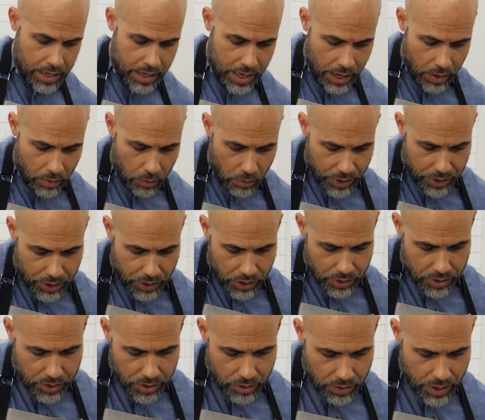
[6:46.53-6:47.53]
And when you
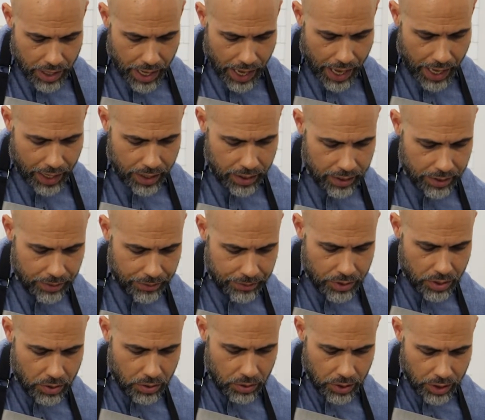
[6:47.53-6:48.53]
do that,
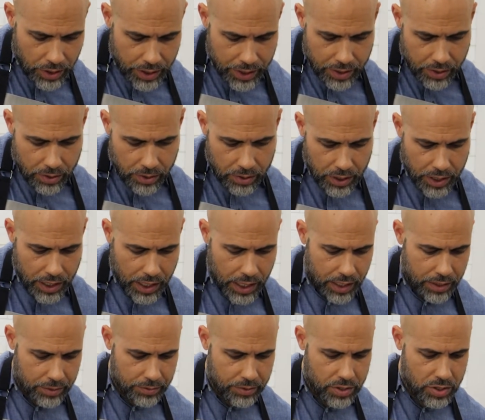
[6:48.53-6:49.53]
you
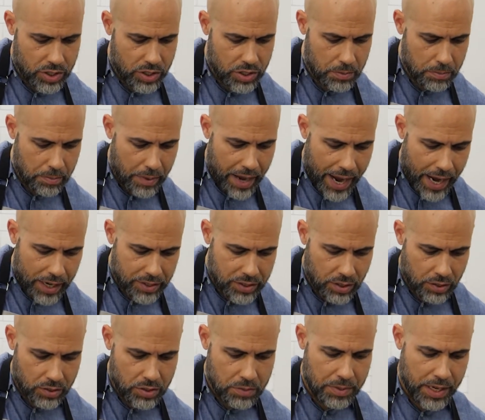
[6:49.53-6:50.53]
literally smash
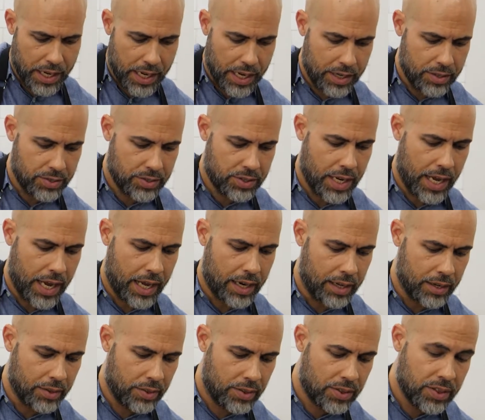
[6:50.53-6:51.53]
those beans and
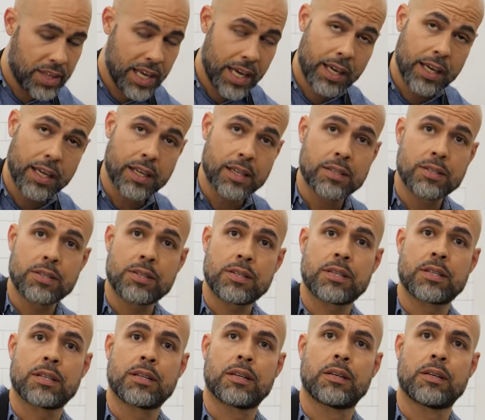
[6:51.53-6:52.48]
it thickens